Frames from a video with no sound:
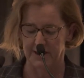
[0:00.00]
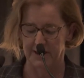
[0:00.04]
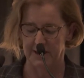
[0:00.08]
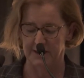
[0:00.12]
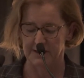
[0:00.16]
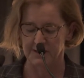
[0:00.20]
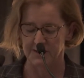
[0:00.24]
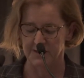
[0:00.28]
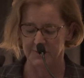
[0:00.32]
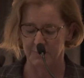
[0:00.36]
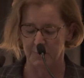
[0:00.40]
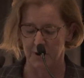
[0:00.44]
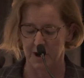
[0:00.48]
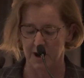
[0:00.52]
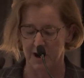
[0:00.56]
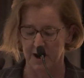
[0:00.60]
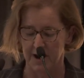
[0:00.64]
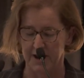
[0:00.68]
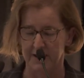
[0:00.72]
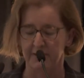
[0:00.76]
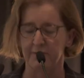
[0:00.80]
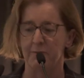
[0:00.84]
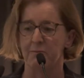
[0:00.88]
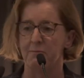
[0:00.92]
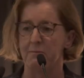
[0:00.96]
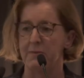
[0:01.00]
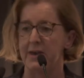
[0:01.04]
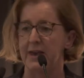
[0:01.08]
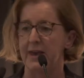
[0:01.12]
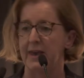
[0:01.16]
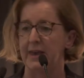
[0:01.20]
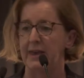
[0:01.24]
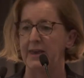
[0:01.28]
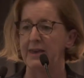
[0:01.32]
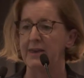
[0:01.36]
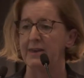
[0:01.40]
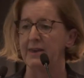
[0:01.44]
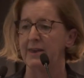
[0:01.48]
inspired
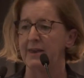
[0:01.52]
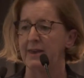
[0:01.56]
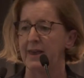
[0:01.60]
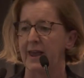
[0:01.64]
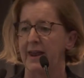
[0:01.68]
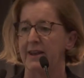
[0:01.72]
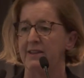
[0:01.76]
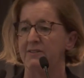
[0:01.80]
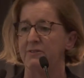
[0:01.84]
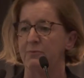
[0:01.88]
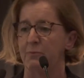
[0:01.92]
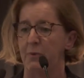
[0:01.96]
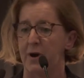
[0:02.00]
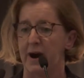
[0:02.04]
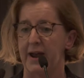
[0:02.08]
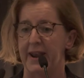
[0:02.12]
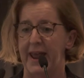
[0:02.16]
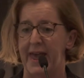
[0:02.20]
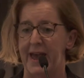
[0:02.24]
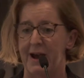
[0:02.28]
me and inspired